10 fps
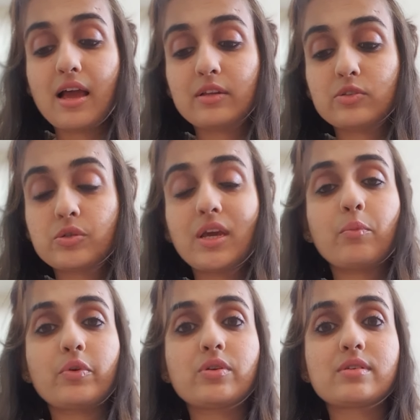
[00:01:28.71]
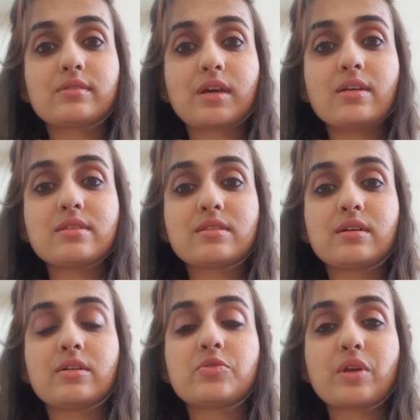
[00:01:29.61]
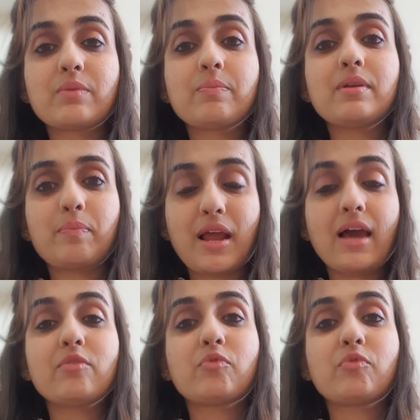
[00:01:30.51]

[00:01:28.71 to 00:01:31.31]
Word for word: today I'm going to discuss the treatment plan